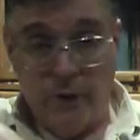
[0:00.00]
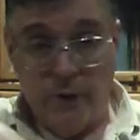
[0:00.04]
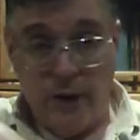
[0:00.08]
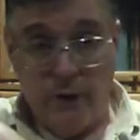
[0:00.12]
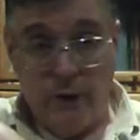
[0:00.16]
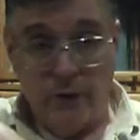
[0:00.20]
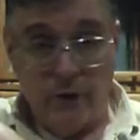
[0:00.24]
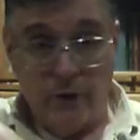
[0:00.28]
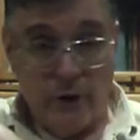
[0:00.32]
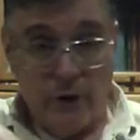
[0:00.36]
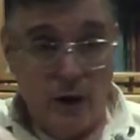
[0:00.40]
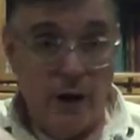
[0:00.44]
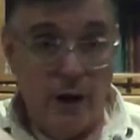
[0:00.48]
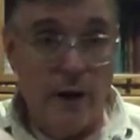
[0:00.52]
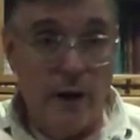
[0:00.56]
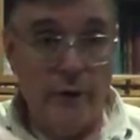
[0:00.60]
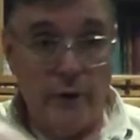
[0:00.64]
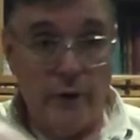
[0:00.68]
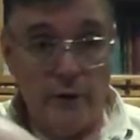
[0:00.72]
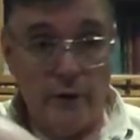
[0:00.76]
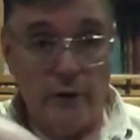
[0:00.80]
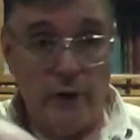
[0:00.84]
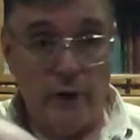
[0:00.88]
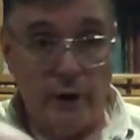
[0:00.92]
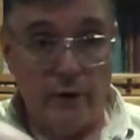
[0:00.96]
vowel is an I. It's
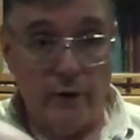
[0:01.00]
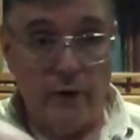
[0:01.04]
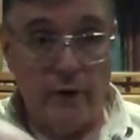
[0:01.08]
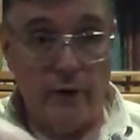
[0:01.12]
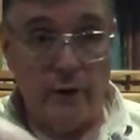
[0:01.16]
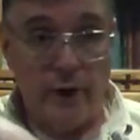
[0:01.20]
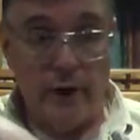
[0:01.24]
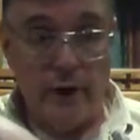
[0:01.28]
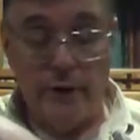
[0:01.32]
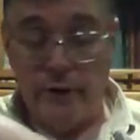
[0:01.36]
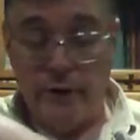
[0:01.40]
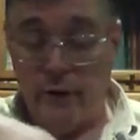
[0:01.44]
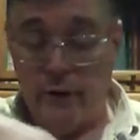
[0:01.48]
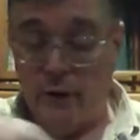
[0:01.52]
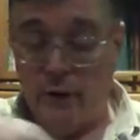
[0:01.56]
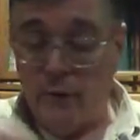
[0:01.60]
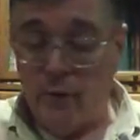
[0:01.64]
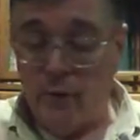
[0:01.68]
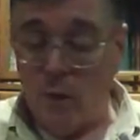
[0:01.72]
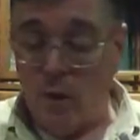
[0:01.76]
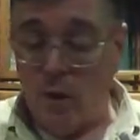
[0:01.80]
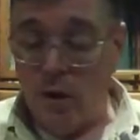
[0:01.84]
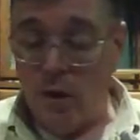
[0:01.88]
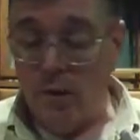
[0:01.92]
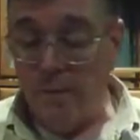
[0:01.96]
a slender S,
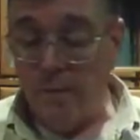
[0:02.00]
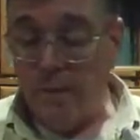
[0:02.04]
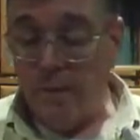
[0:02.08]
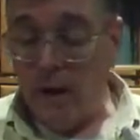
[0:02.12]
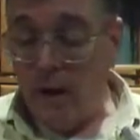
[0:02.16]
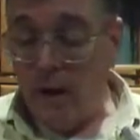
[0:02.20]
therefore.